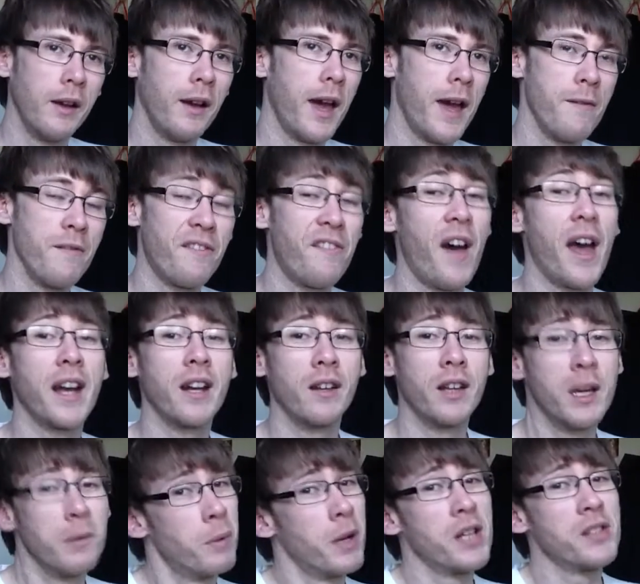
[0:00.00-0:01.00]
um,
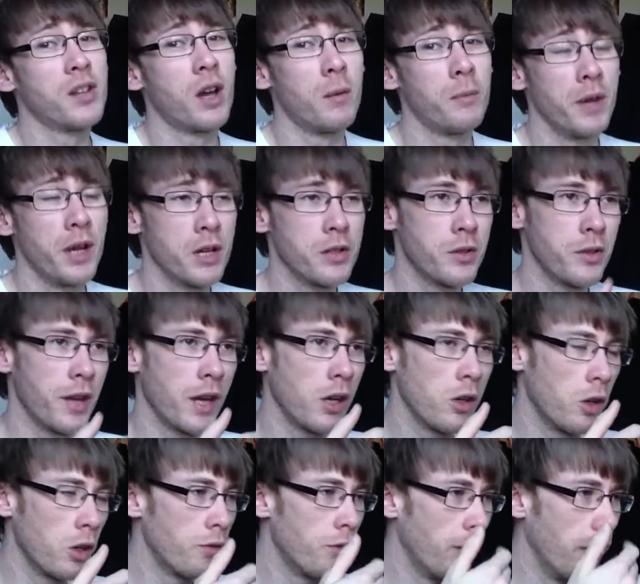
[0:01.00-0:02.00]
finally, but it's up there, so thank
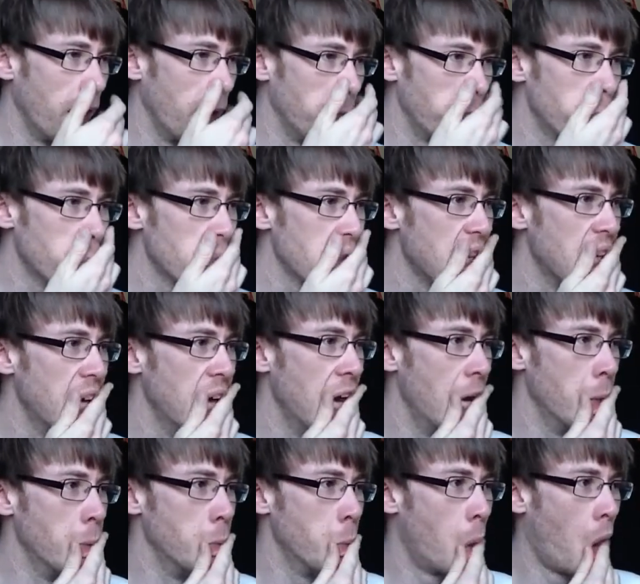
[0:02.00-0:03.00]
God for that.
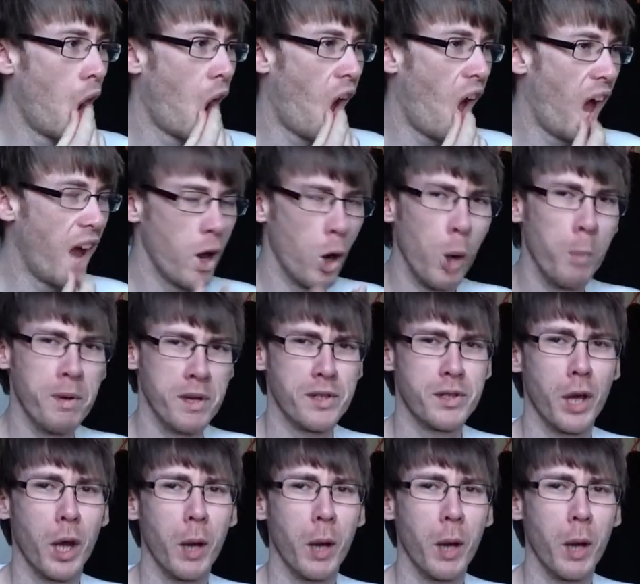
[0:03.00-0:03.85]
Um, I hope it's